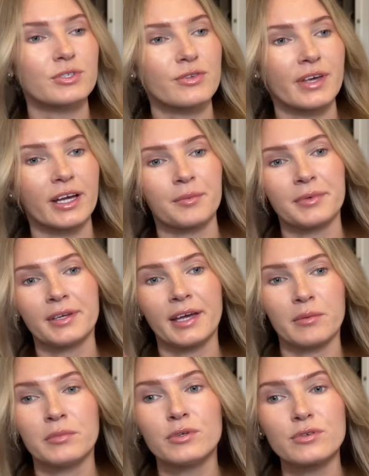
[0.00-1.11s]
So that could be a
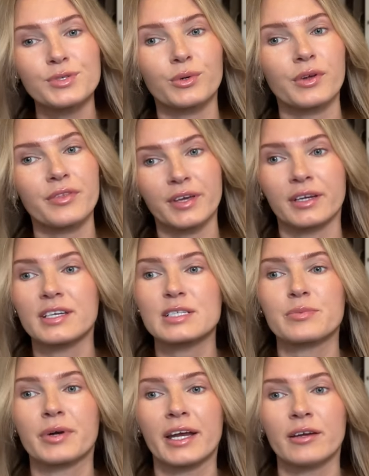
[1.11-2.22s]
mousse or a thickening
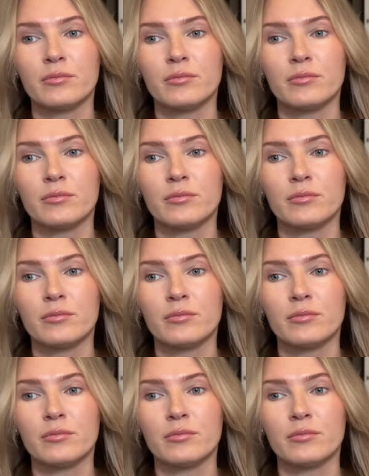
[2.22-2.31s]
spray.